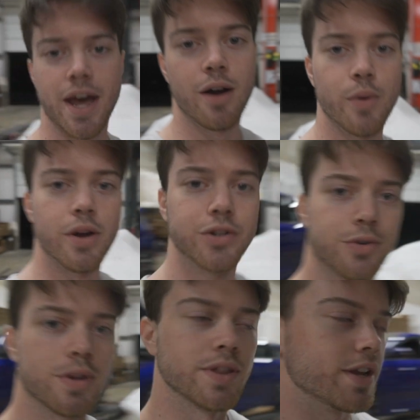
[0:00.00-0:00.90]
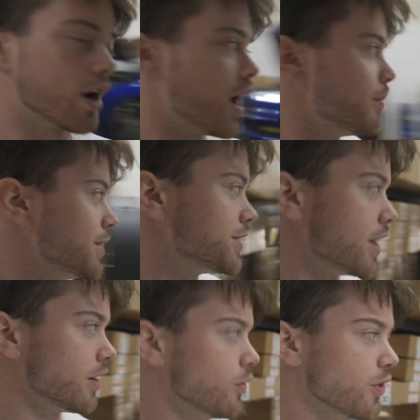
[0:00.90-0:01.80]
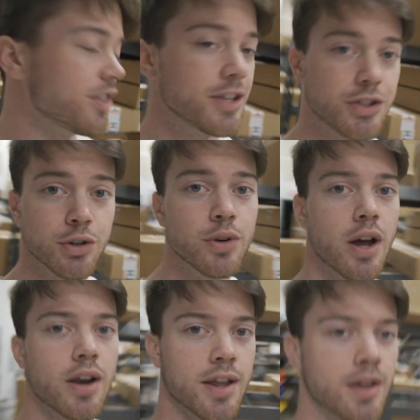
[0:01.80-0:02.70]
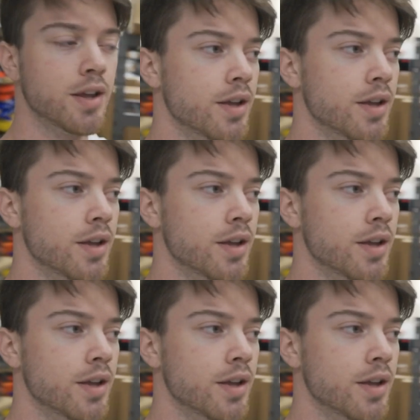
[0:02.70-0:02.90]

Now we are doing the Cobb intake with the tune on it.